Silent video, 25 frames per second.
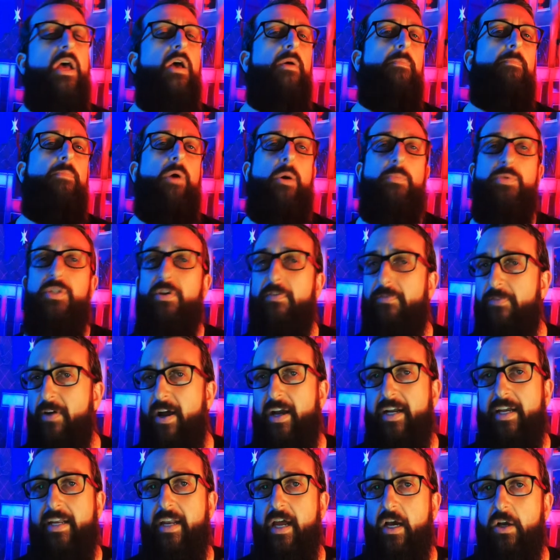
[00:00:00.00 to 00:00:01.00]
Bob's your
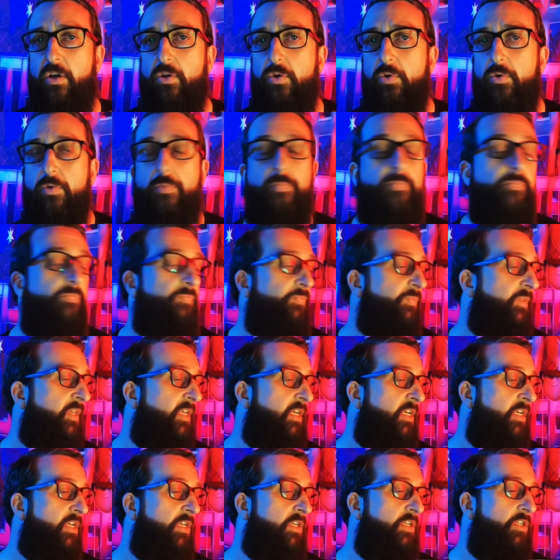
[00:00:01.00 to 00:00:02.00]
fucking uncle.
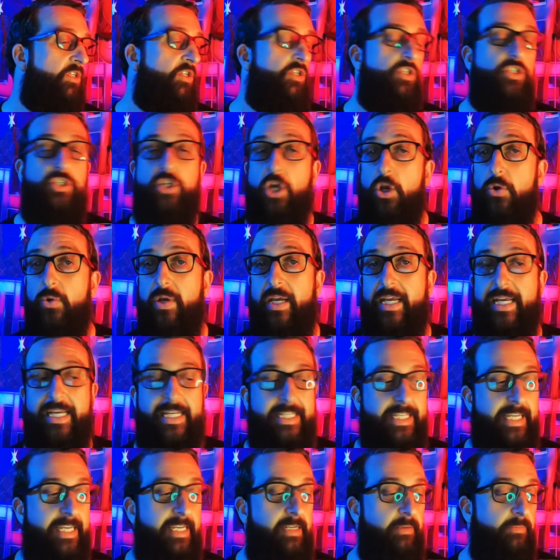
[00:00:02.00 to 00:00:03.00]
So
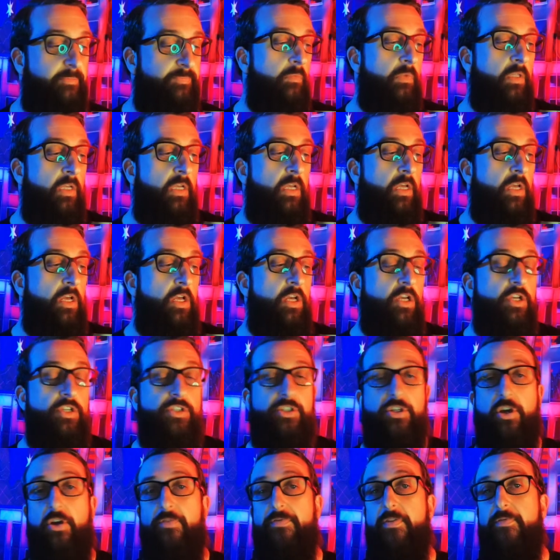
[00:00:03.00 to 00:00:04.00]
easy.
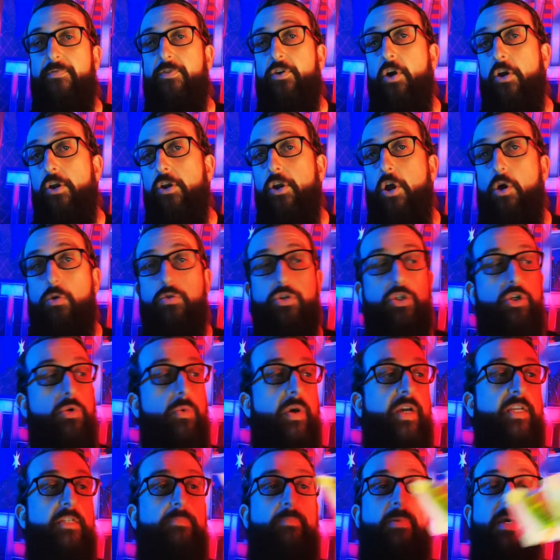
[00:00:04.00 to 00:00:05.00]
So if you've got an old U
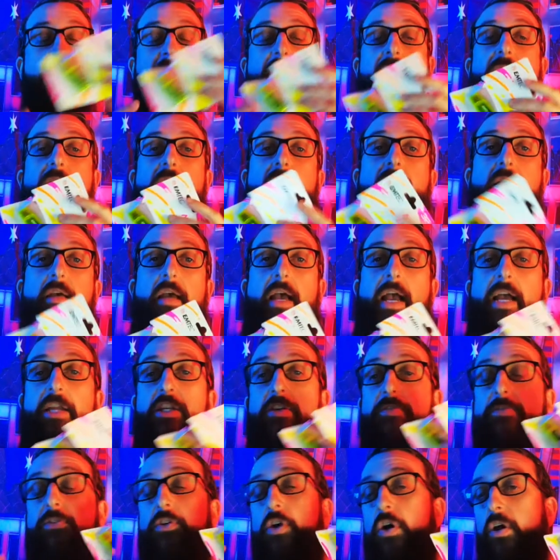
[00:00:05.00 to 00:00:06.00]
S B and
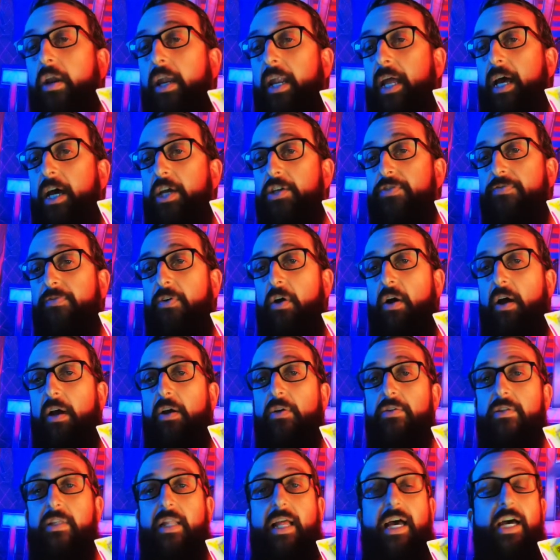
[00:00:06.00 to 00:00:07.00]
you've got large
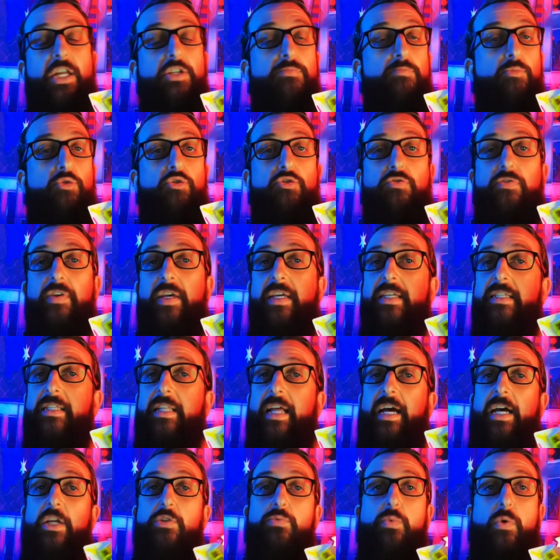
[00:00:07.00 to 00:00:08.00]
files, large movies,
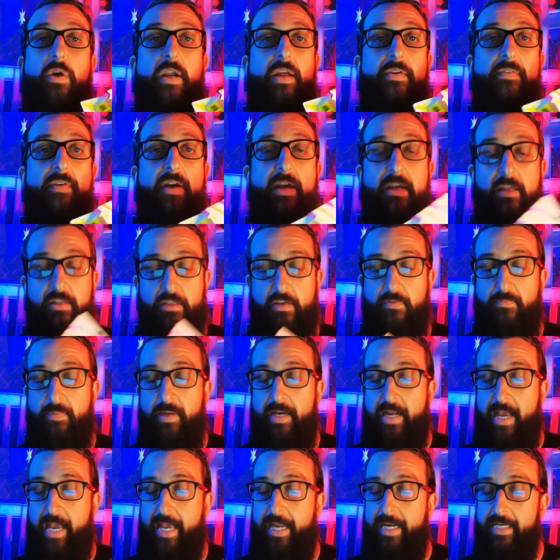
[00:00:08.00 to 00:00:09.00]
large whatever you've been
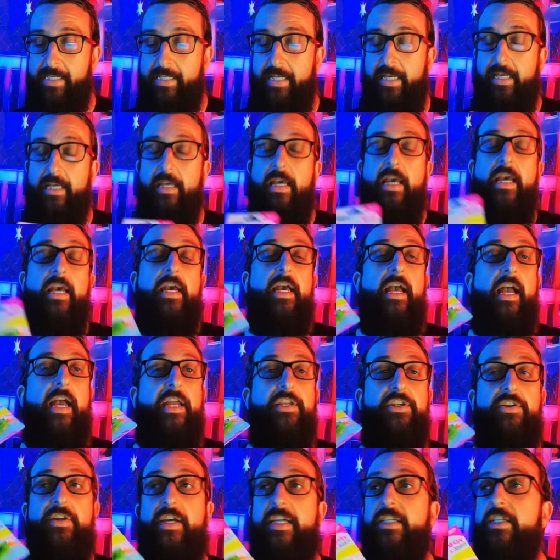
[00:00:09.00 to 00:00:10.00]
editing, and
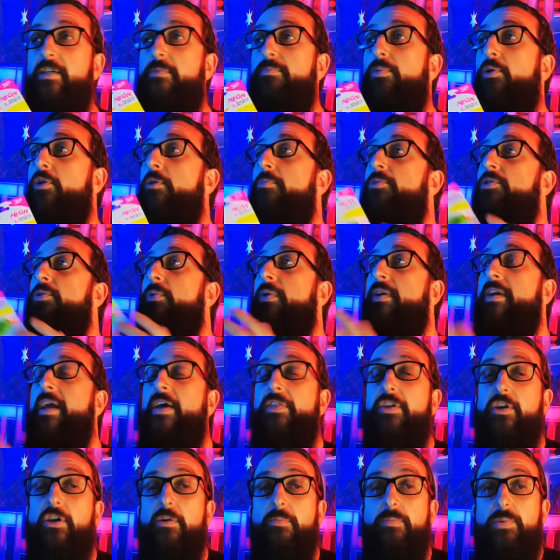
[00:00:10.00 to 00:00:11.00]
you need to put them to
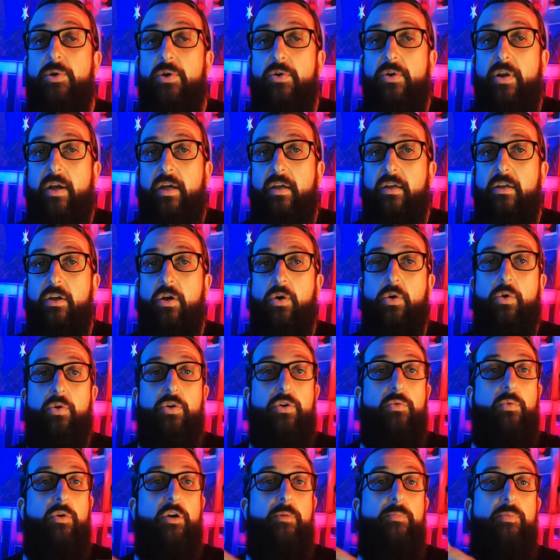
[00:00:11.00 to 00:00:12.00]
another computer, or you
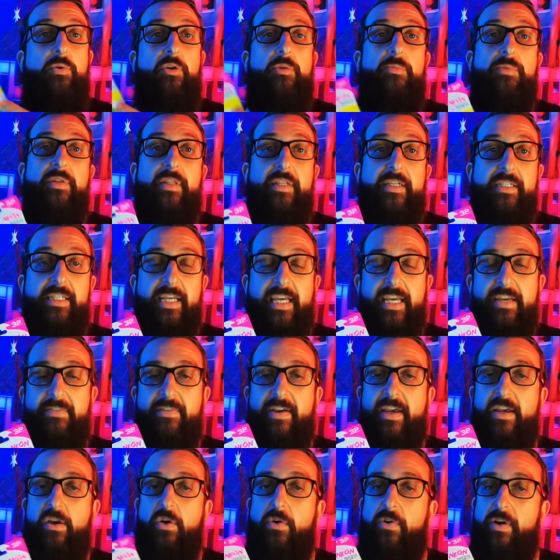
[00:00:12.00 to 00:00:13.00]
want to put them to the T
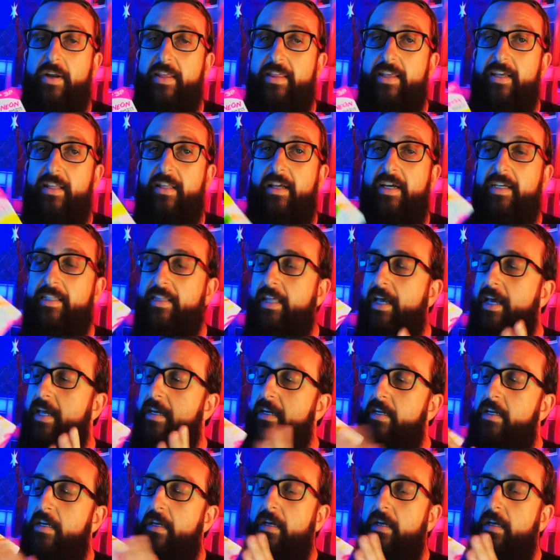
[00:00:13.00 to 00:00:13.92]
V or anything like that,